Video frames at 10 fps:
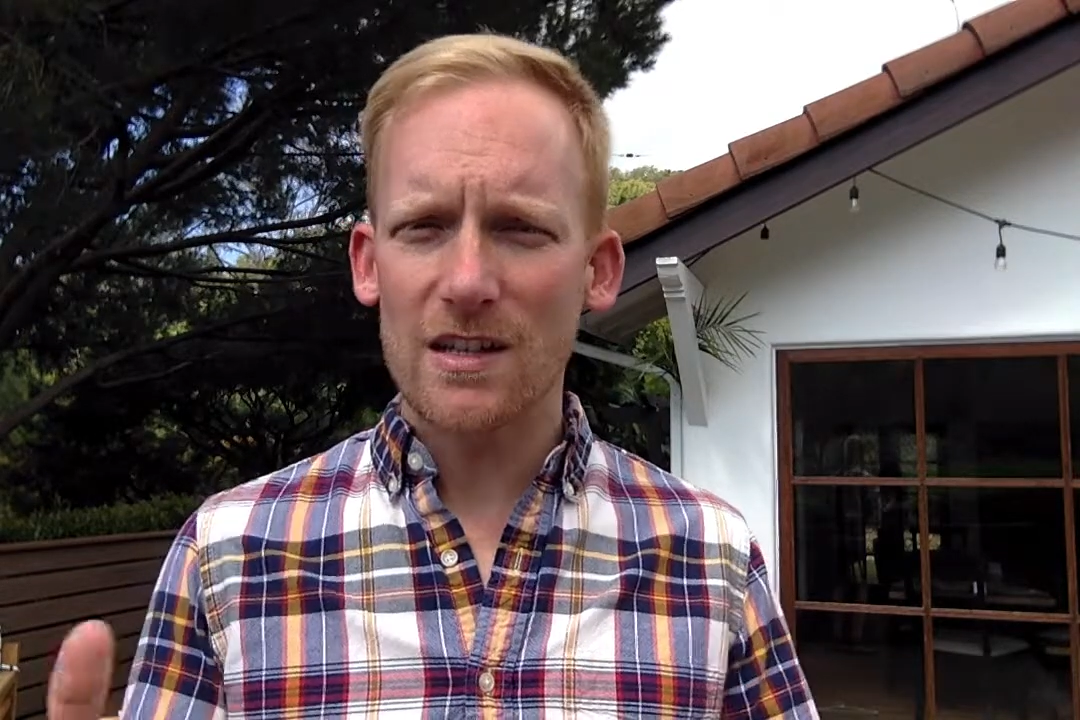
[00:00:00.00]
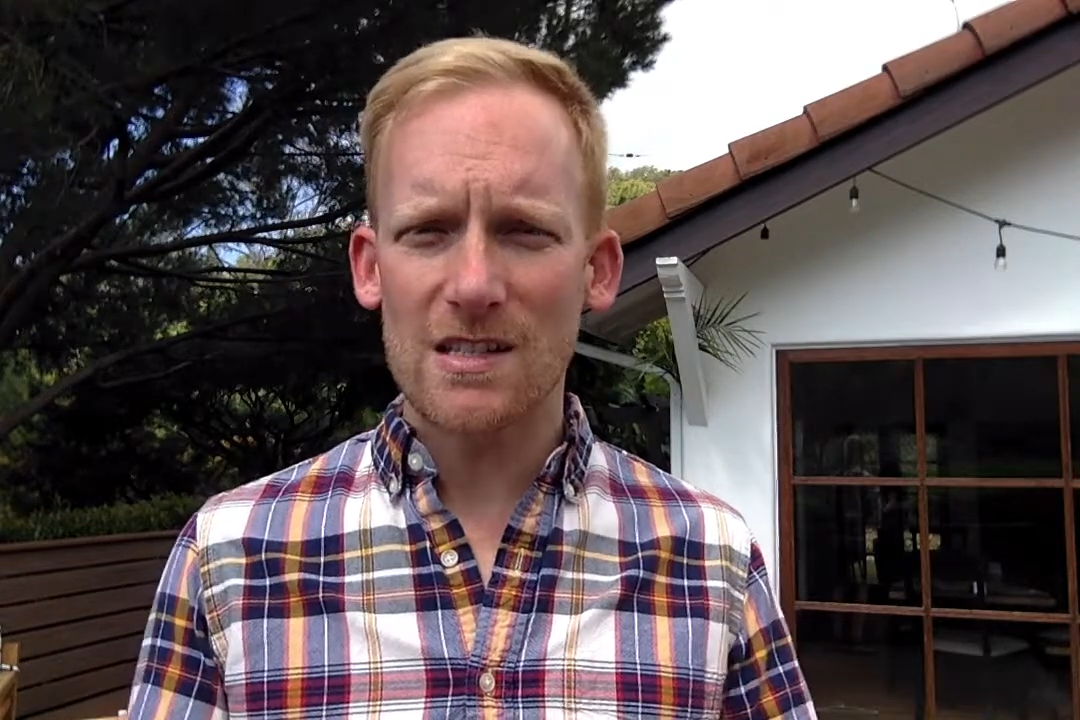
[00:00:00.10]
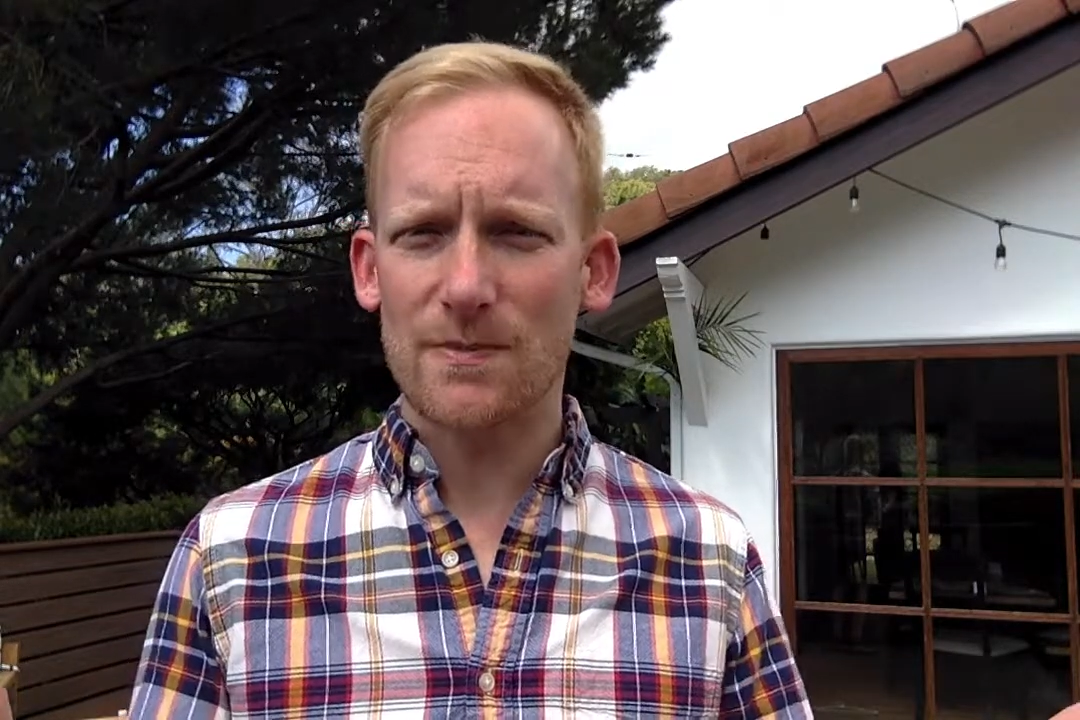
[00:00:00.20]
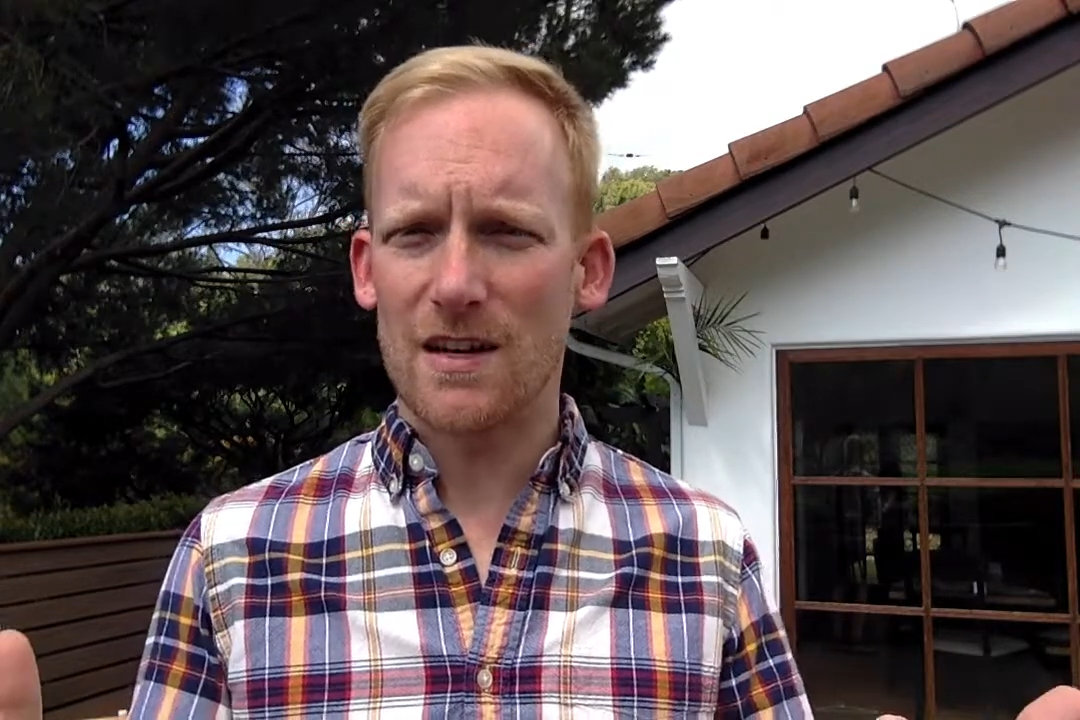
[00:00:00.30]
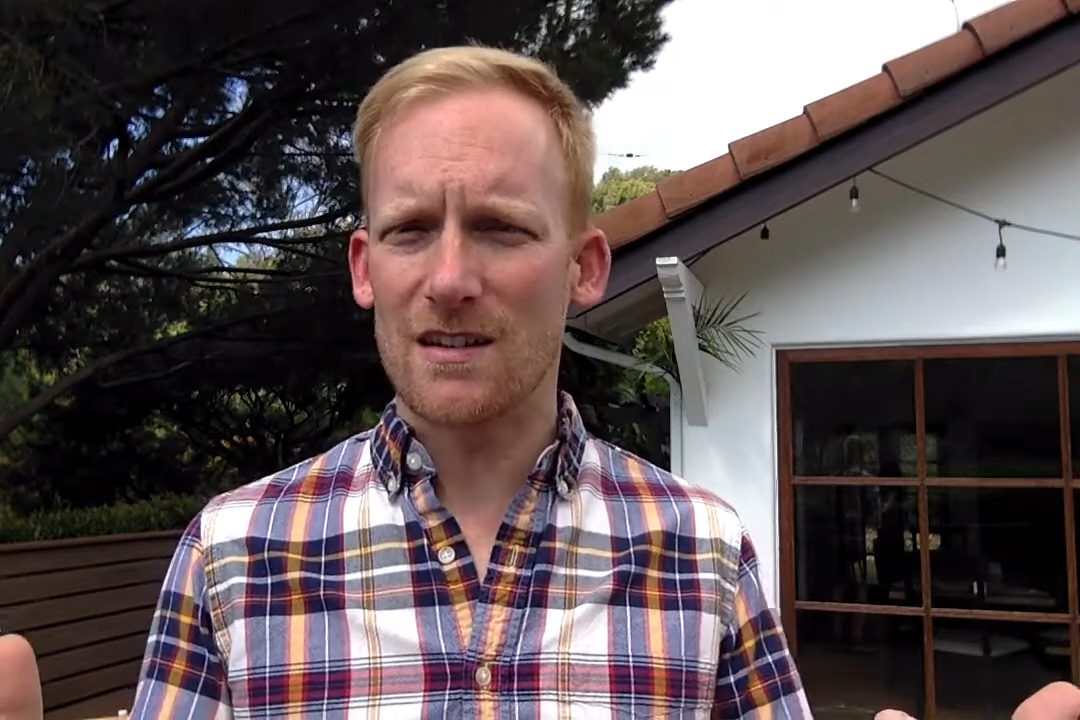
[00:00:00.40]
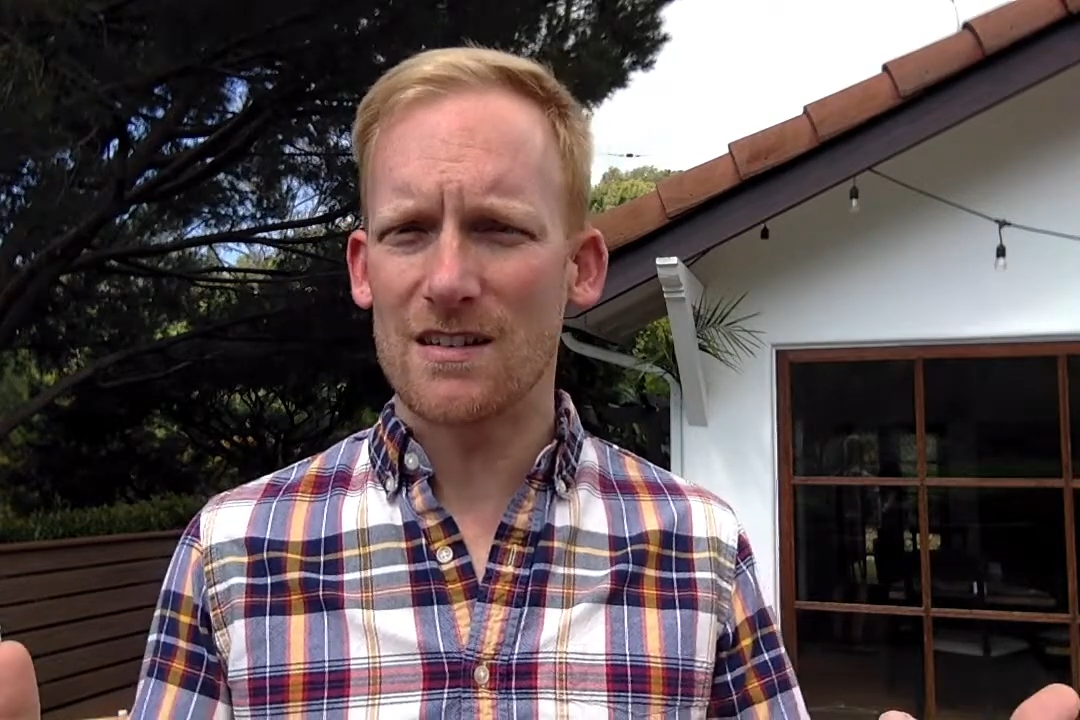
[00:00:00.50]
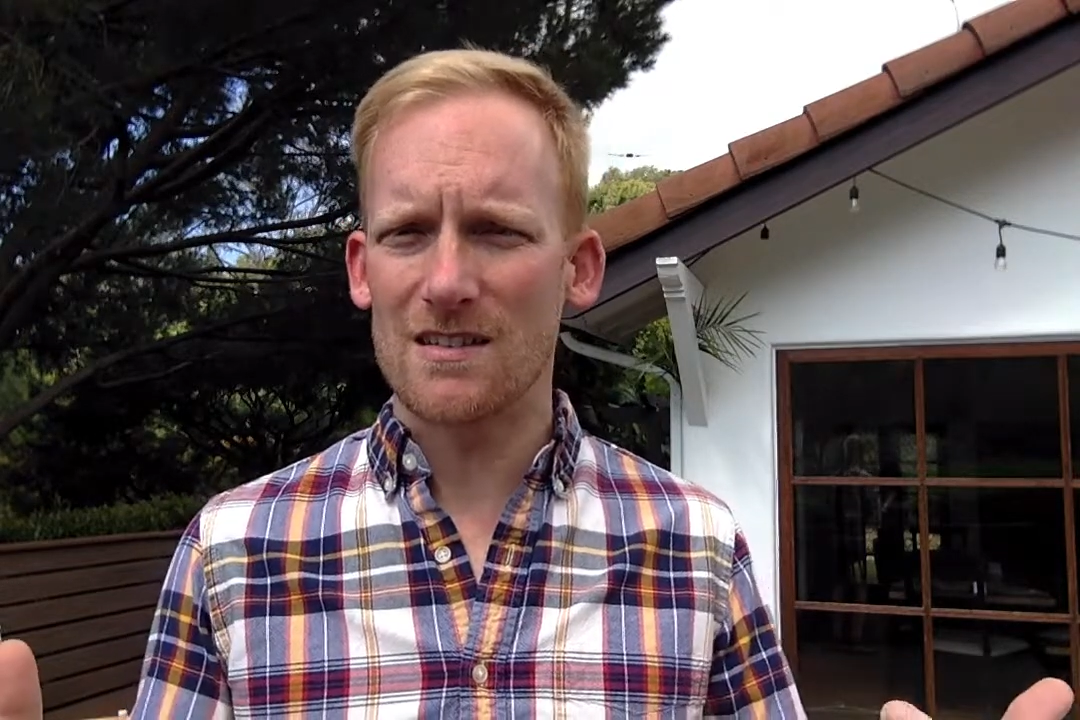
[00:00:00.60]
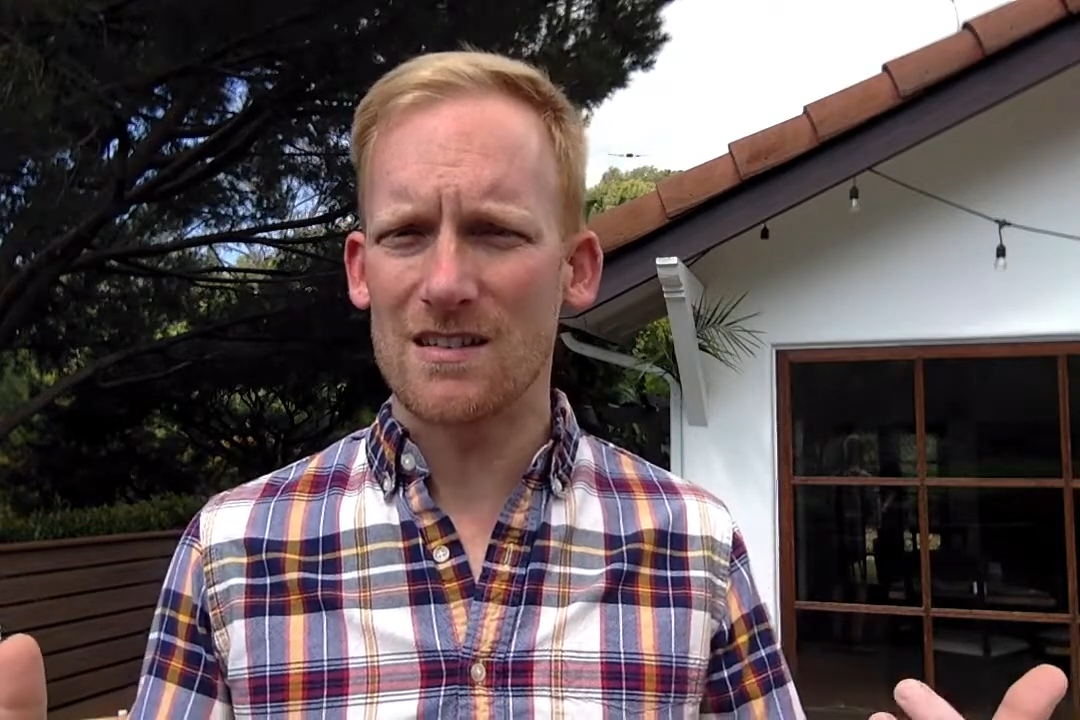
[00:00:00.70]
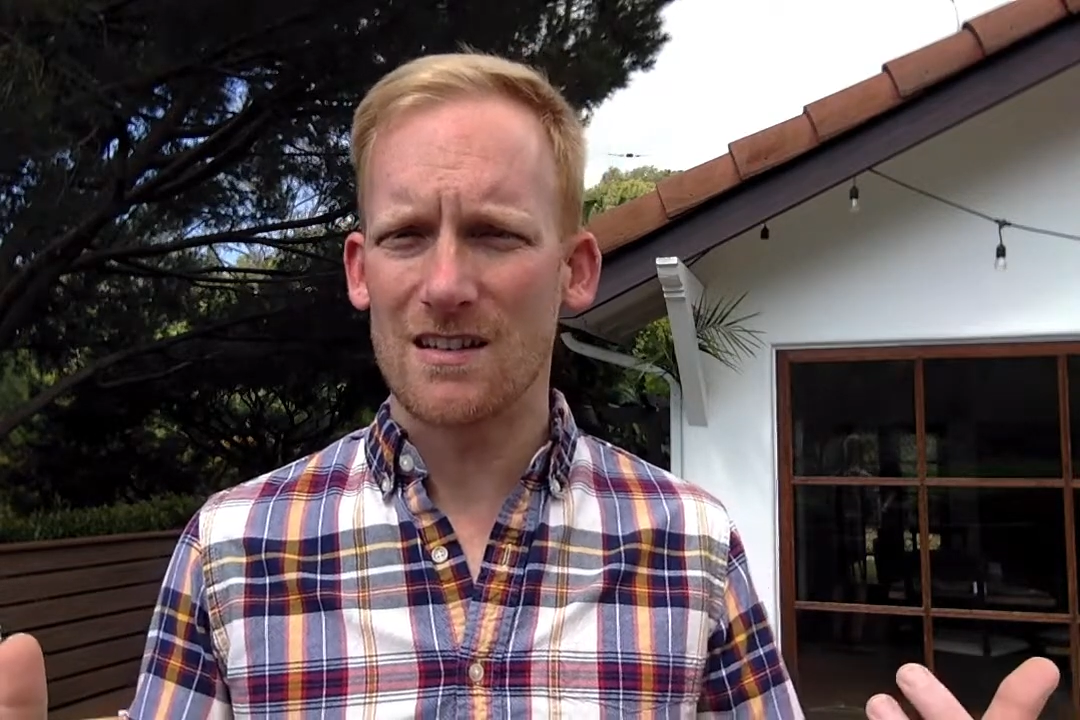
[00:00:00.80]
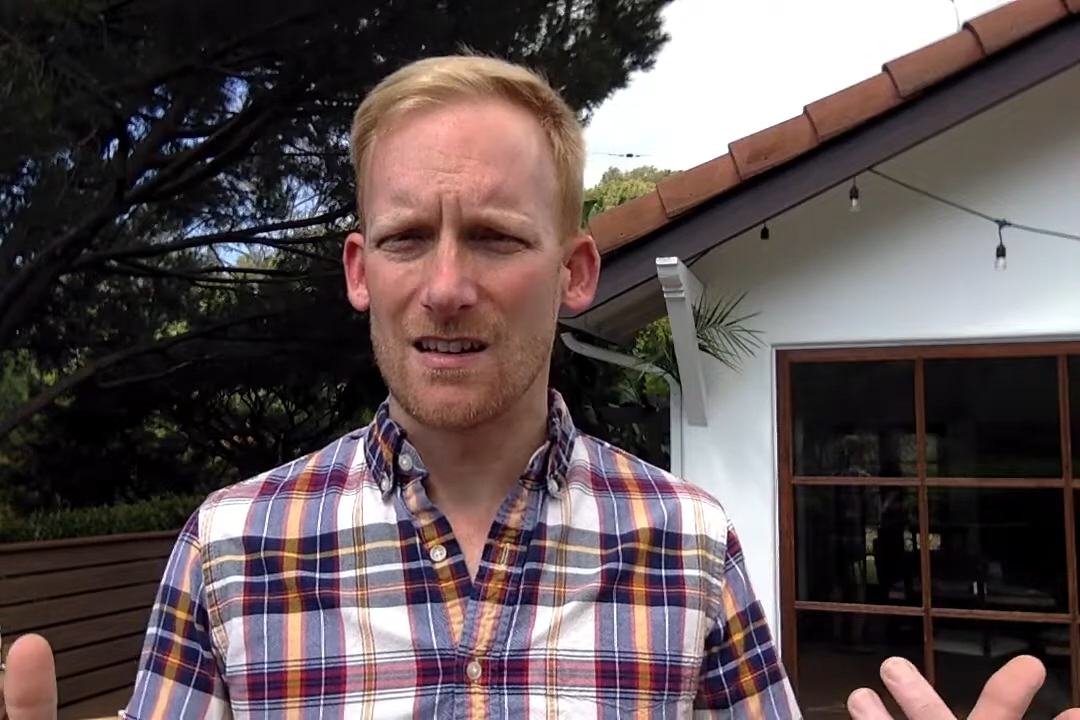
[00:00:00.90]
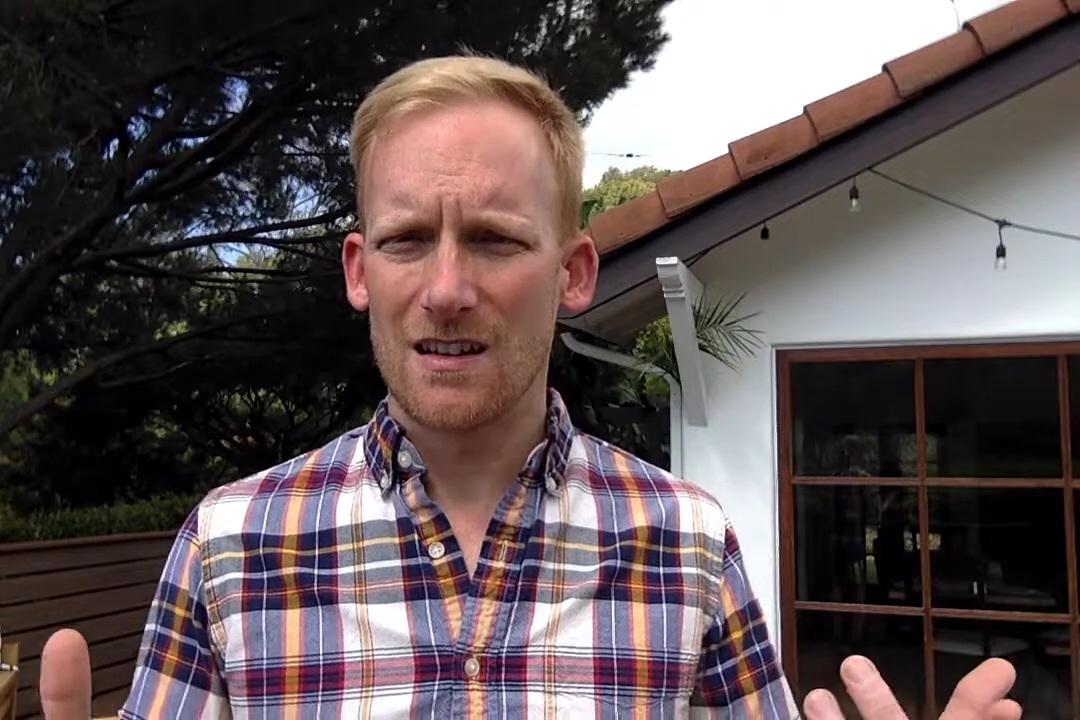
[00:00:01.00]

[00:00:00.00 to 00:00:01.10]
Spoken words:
experienced